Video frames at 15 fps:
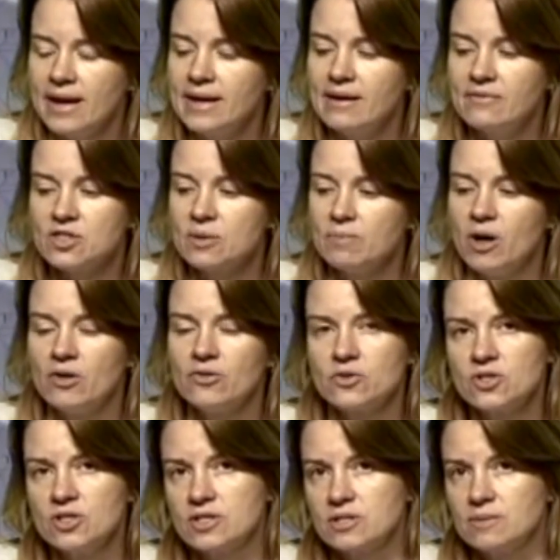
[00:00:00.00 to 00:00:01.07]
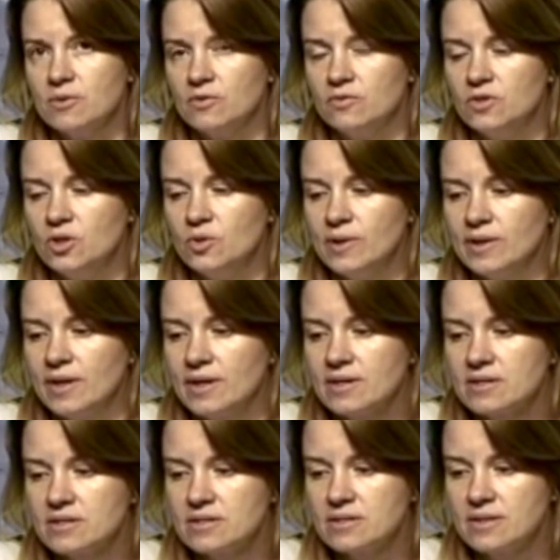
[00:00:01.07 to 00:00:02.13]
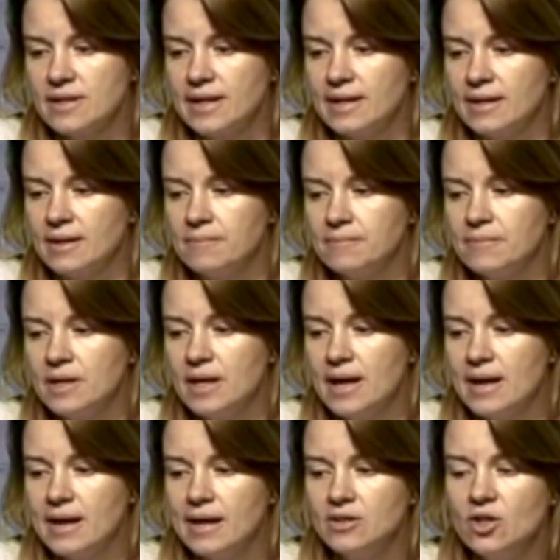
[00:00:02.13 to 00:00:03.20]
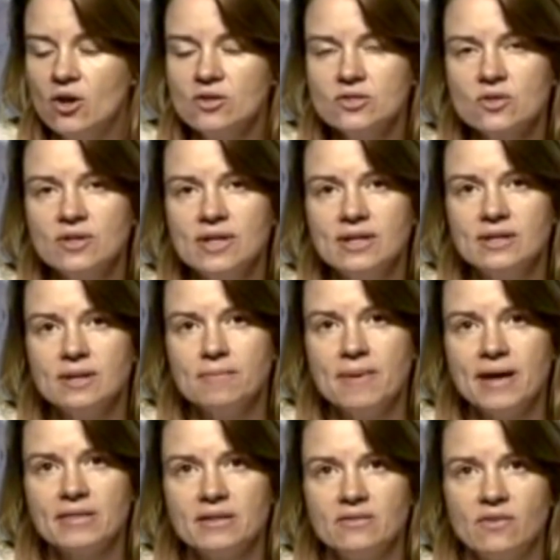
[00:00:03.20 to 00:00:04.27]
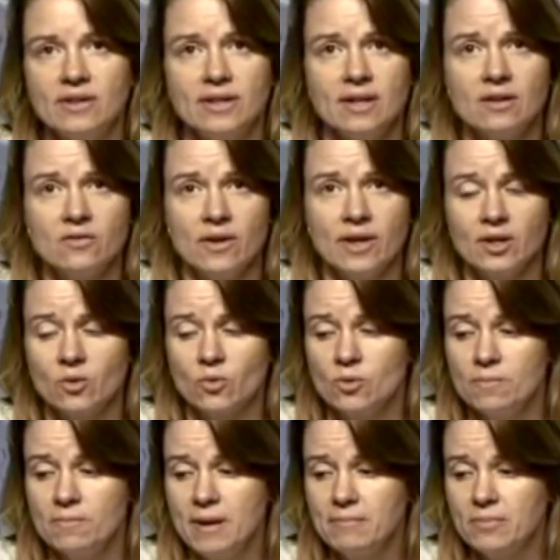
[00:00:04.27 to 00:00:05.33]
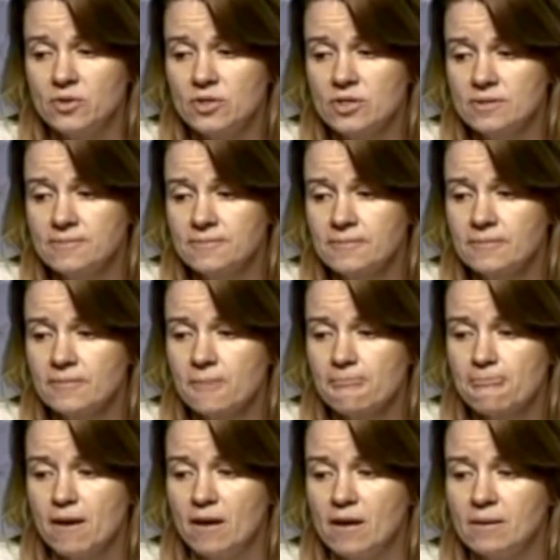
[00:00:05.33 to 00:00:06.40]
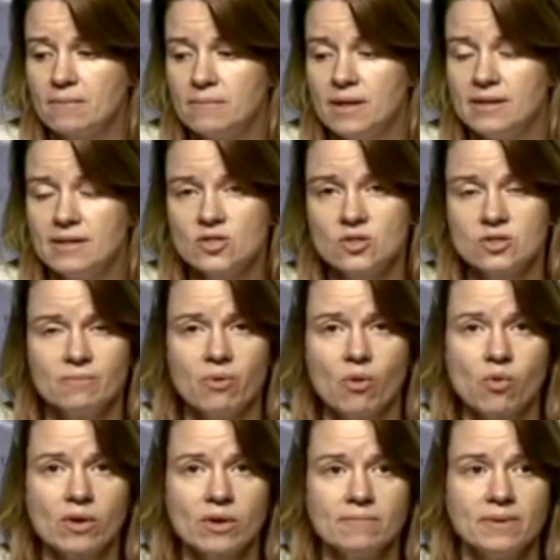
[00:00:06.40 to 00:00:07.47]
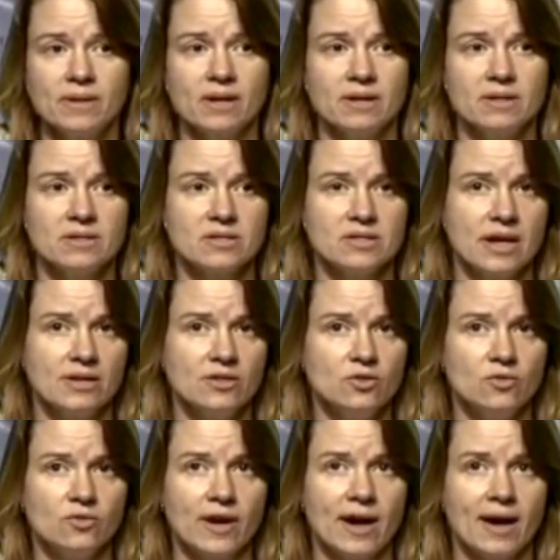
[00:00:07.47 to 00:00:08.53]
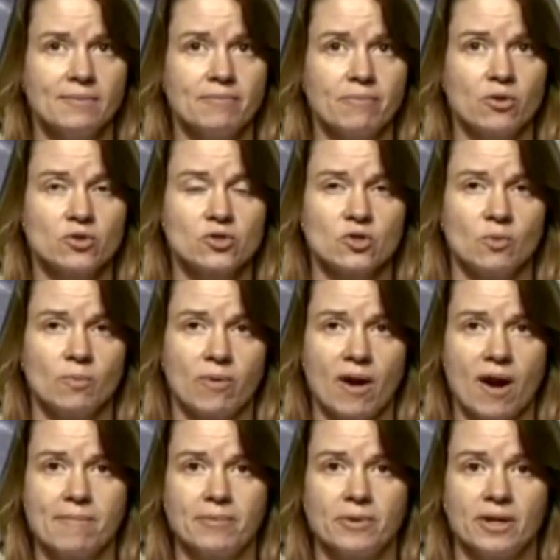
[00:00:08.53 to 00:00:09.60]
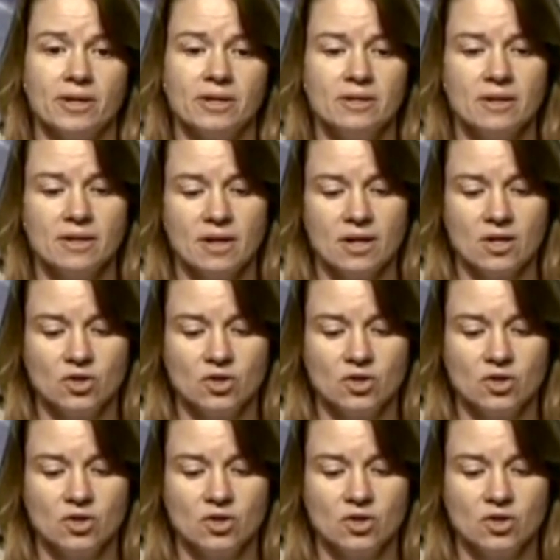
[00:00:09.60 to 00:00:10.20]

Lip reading: had to have some other system of doing this. And you also needed a method of identifying group members. And this is important because now you've got personal property,